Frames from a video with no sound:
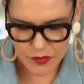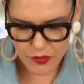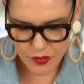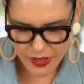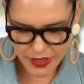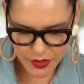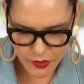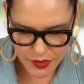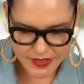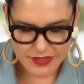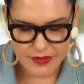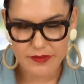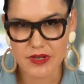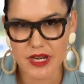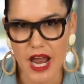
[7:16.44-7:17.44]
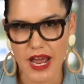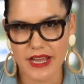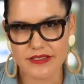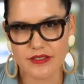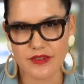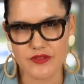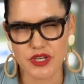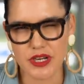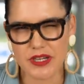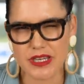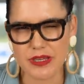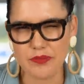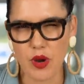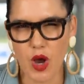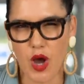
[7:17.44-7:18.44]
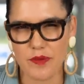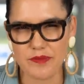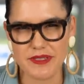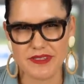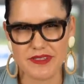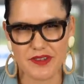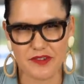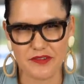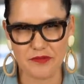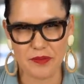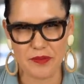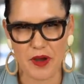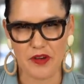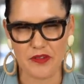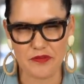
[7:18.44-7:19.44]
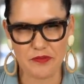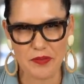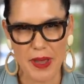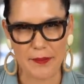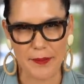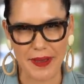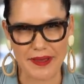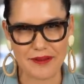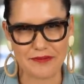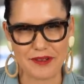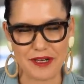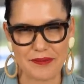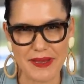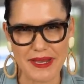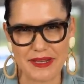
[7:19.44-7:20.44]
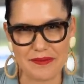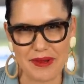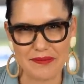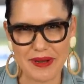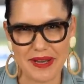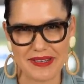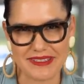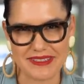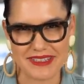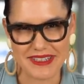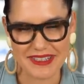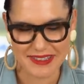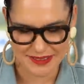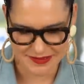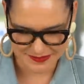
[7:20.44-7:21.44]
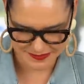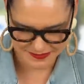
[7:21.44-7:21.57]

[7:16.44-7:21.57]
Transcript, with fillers: I really want some nice sort of chunky pops of, of pepper when I'm eating my pasta here.